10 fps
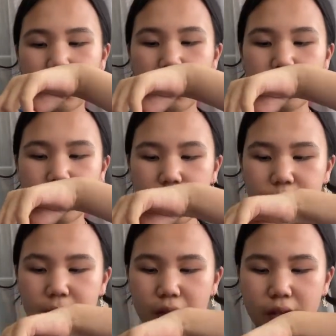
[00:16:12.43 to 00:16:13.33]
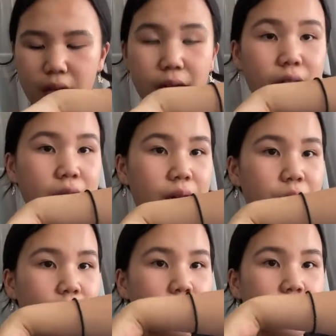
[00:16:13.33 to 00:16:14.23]
a sharpie like a
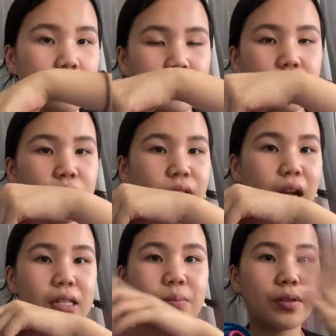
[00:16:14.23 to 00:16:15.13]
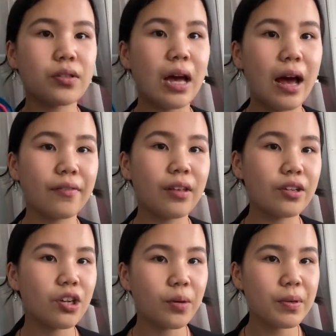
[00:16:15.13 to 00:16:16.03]
thin one even though you're not supposed to have like
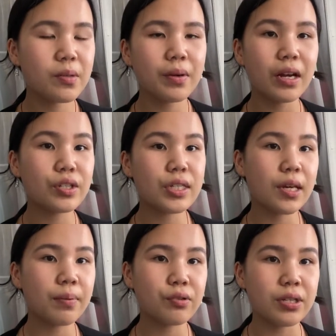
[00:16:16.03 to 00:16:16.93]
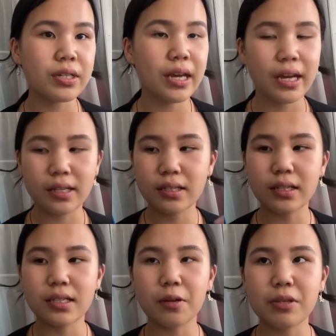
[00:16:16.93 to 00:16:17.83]
sharpies but i just keep it just in case
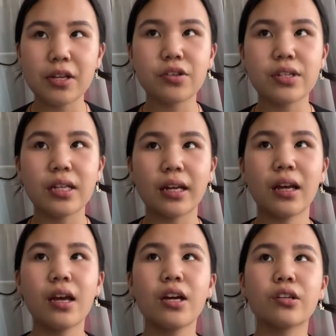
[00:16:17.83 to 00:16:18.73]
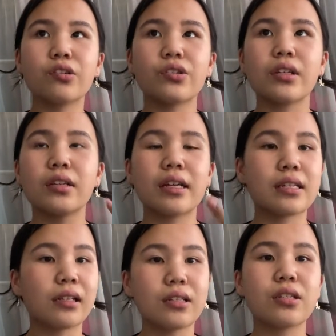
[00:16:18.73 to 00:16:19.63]
because some teachers like usually like
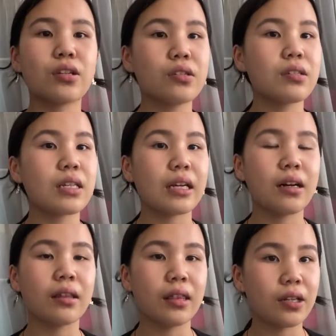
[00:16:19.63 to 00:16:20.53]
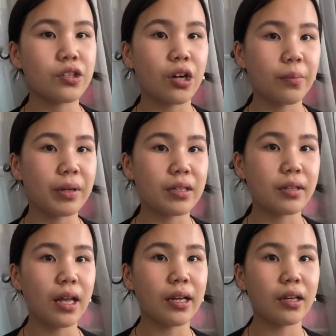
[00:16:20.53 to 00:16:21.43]
tell us to use like a thin sharpie
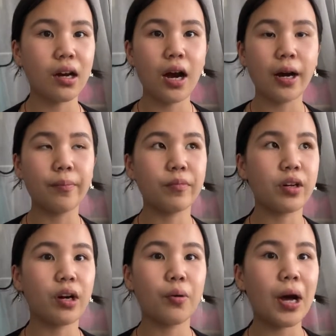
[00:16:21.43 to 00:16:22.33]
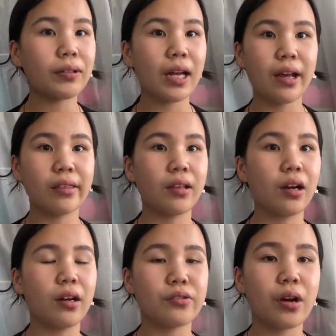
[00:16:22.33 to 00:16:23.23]
to like um you know outline
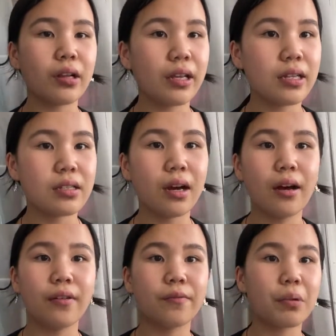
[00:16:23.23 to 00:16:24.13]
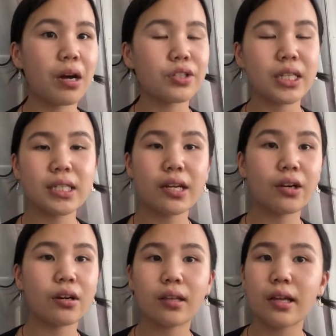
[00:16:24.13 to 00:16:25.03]
the drawings of projects that
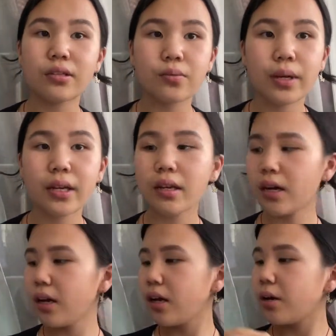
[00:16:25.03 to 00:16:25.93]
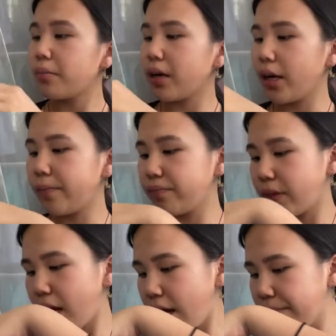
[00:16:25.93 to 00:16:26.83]
you're like doing but
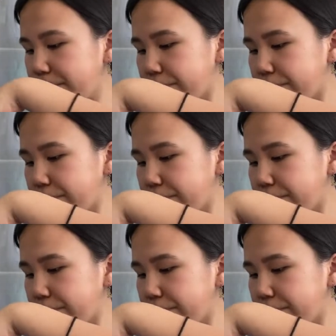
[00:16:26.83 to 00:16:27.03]
yeah